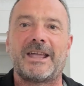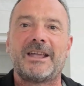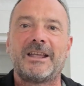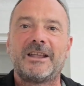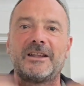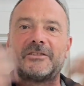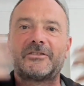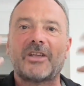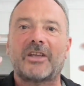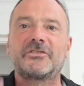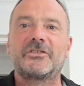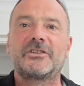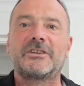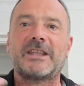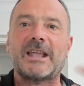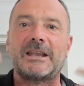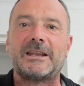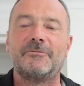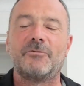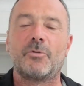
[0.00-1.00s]
doesn't
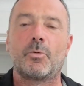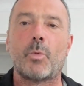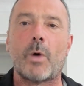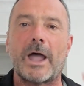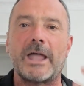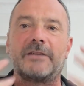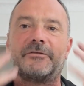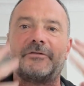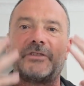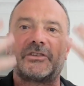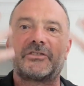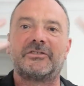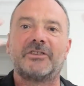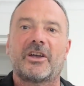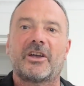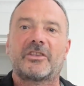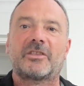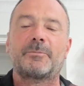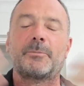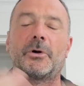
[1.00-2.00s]
get in the way of this
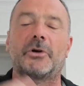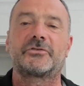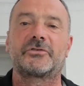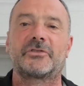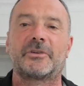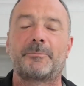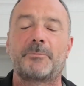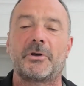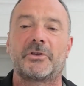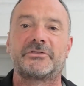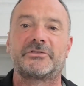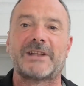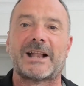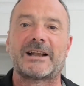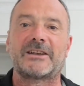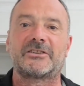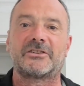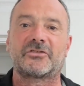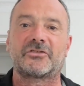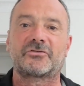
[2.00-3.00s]
nice
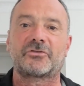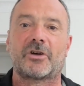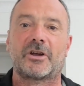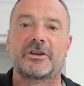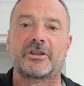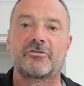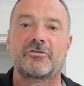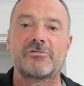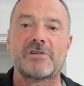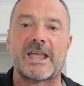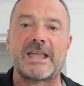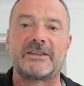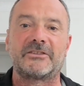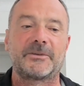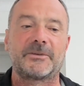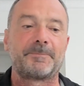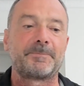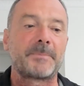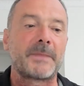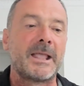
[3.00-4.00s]
personality it's trying to create.
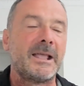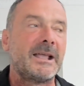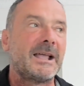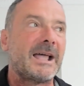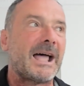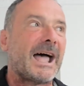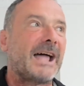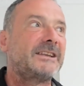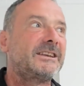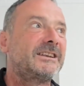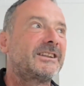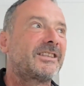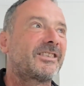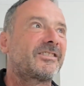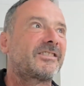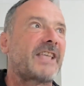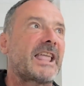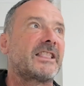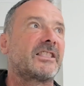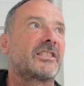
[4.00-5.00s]
And in a
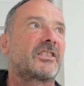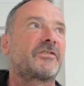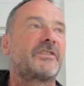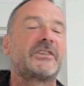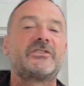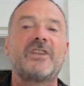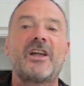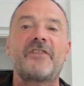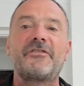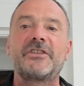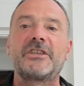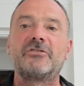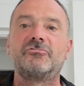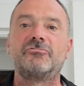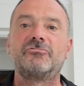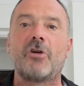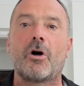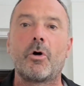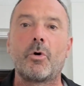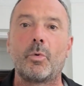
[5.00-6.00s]
sense, there's nothing
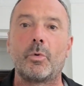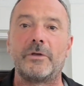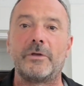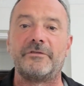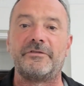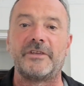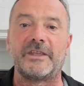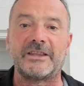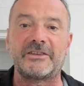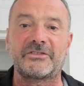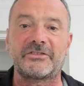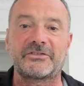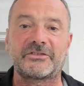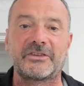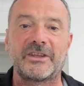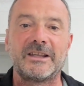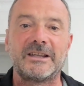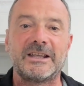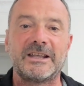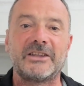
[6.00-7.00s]
wrong with this.
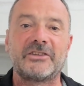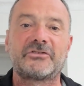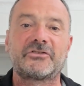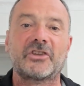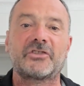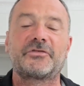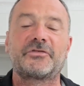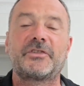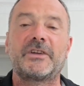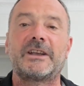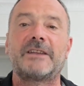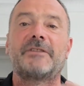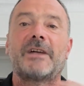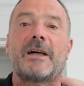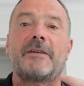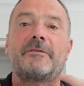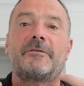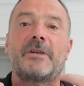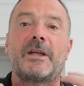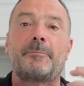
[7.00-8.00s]
It's just
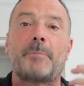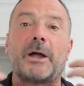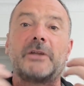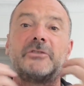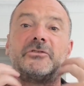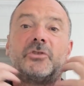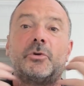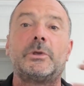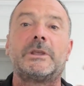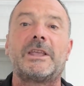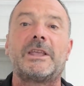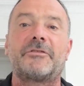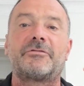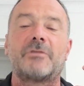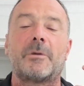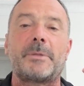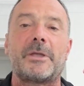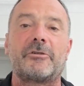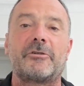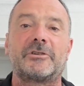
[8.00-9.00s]
that by doing it for a
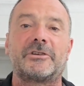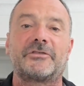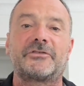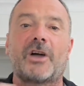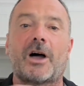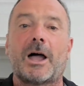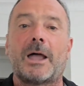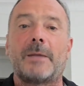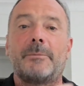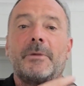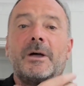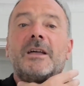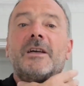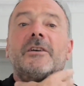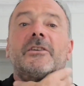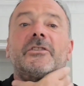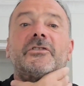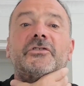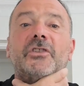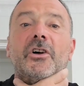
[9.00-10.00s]
period of time,
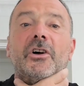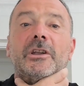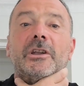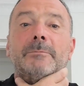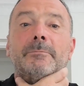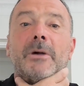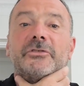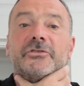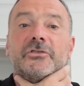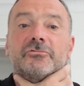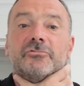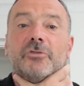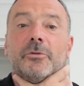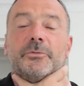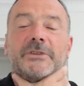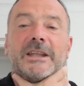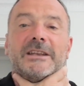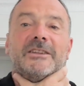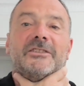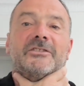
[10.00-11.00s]
certain muscle groups
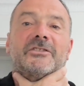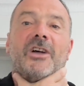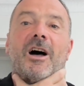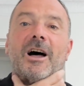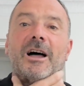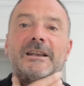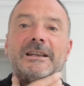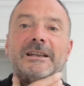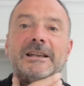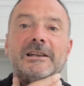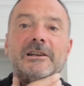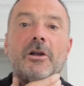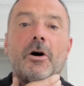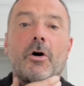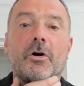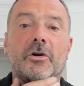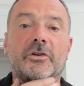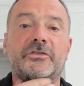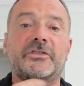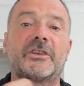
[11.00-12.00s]
get entirely
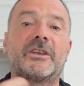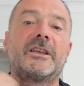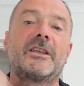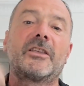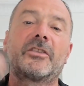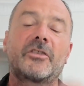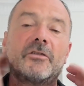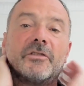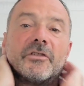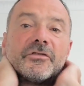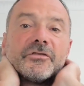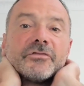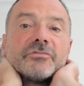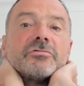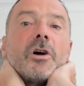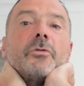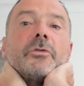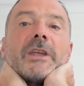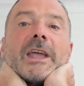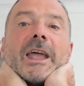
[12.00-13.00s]
locked. So the
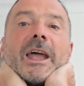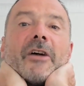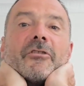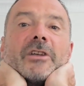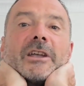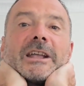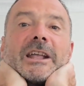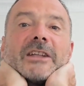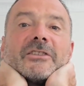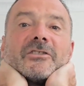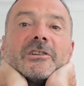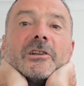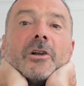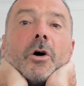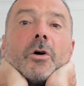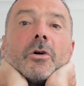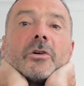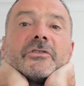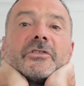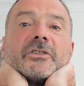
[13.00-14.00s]
throat area gets
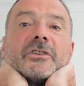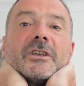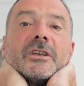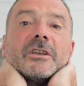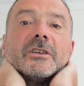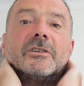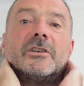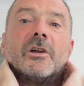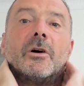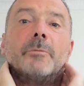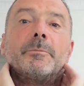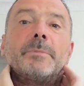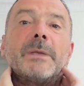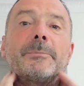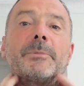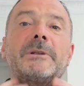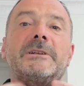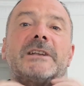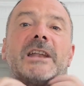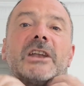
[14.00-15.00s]
locked, and people
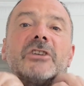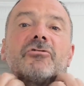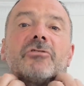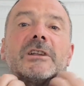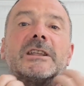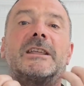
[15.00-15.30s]
literally,